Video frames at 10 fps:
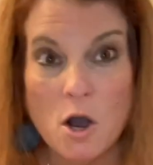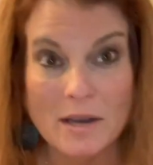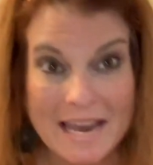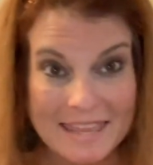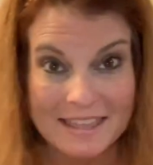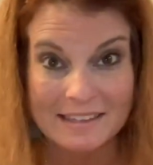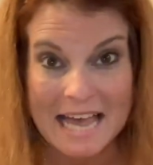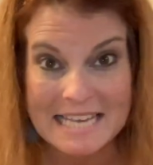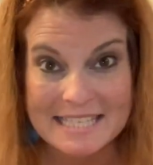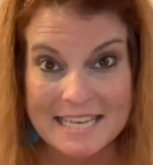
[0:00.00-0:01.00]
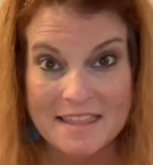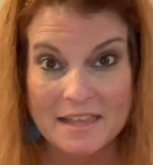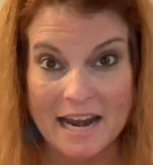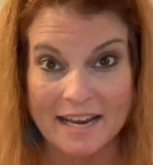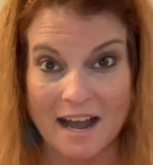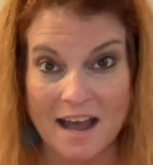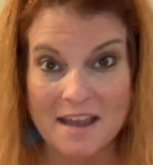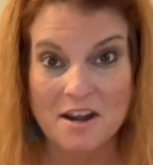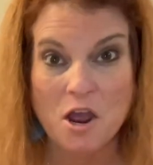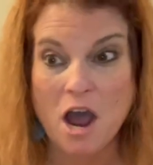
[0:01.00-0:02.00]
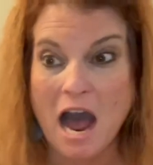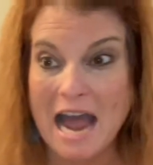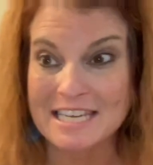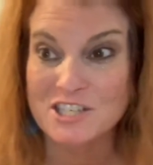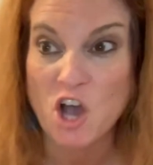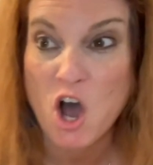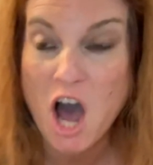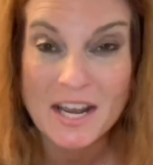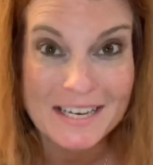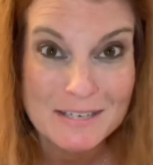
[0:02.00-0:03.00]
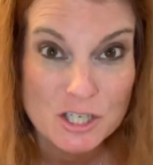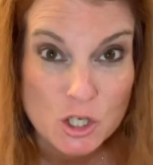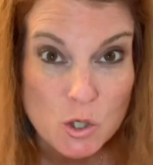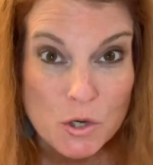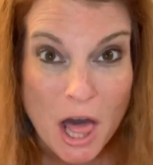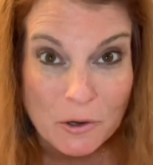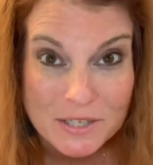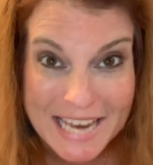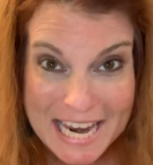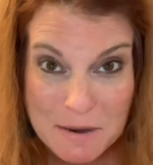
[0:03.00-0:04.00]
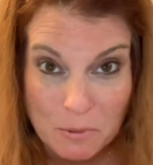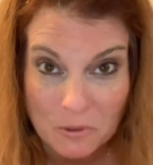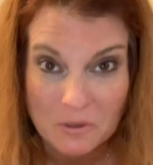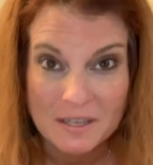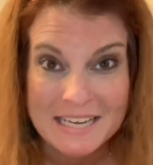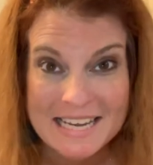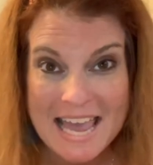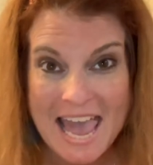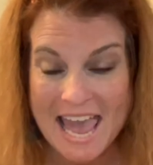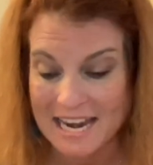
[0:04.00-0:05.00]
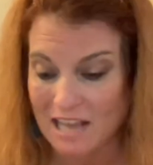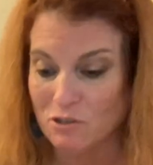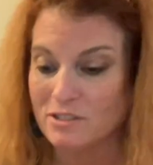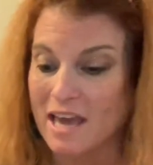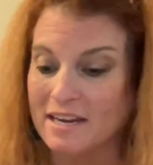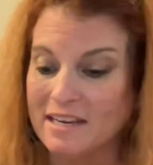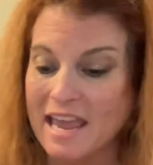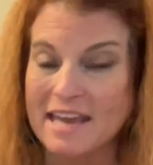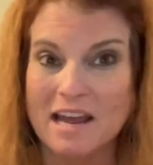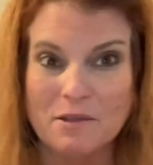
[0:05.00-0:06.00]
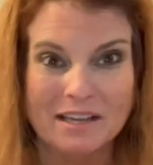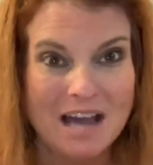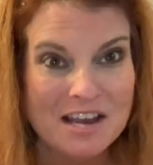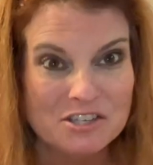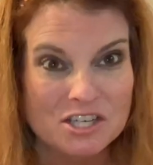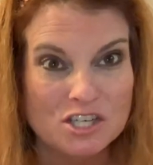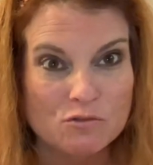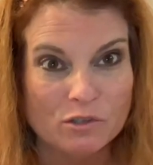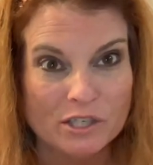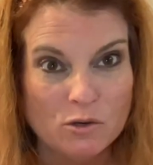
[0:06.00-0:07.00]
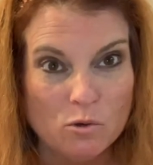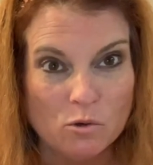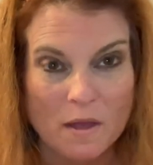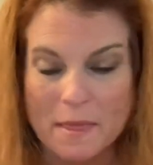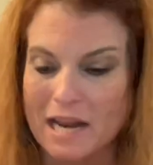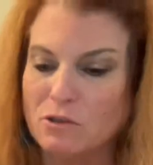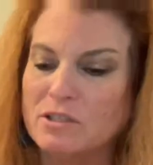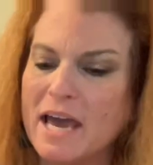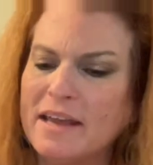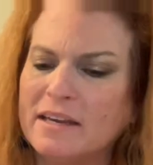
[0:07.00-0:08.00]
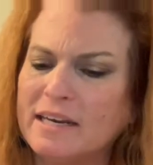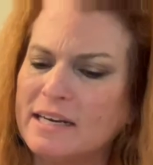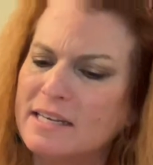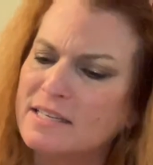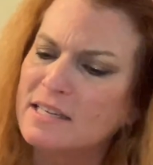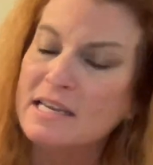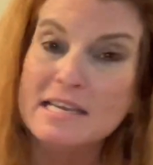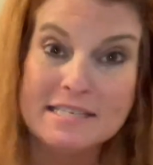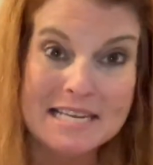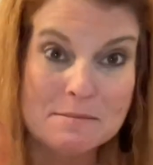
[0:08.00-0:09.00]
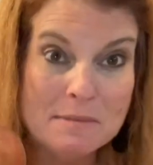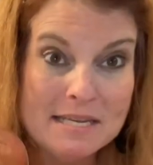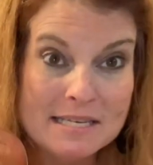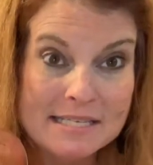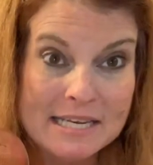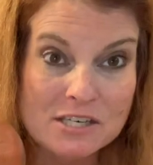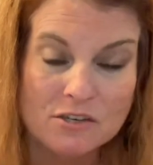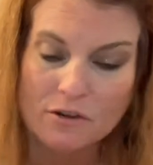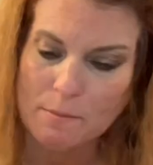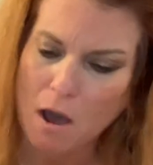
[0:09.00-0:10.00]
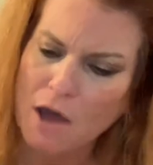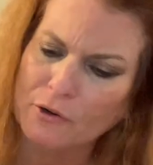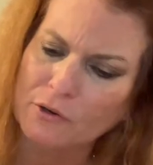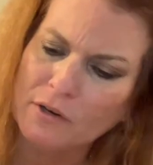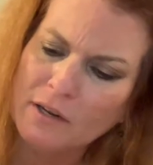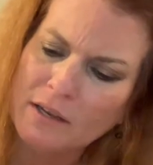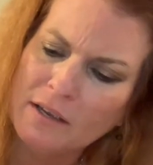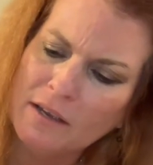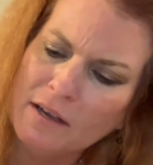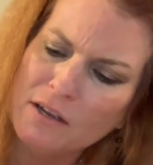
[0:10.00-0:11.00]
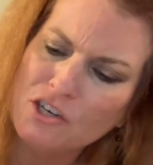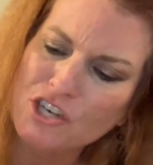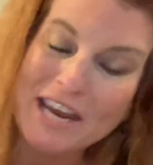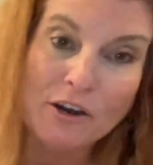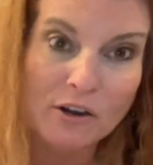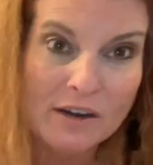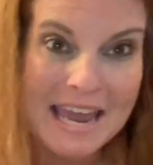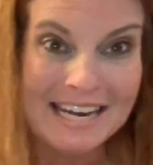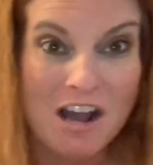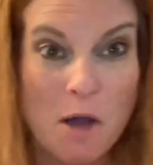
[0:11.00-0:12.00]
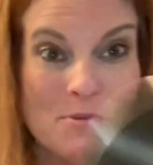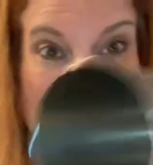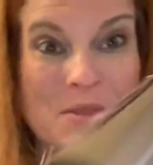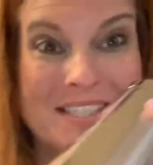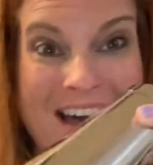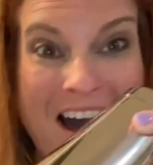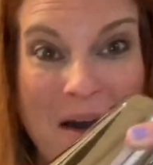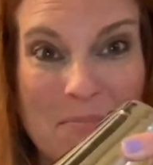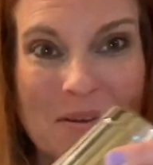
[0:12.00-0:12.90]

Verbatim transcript: Okay, the last thing that I got, I saw on a $2 table and I looked at it and I'm like, gosh, this is really cool. And then I looked at it and it says mid-century modern shaker and it comes with the top.